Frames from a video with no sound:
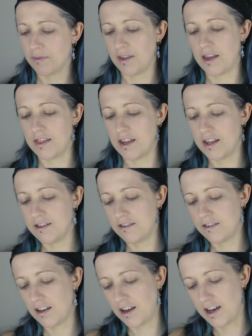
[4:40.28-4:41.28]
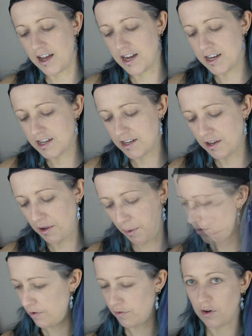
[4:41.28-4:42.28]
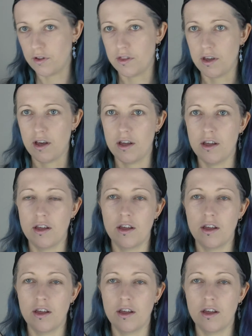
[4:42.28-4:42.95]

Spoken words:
And then inside, you've got the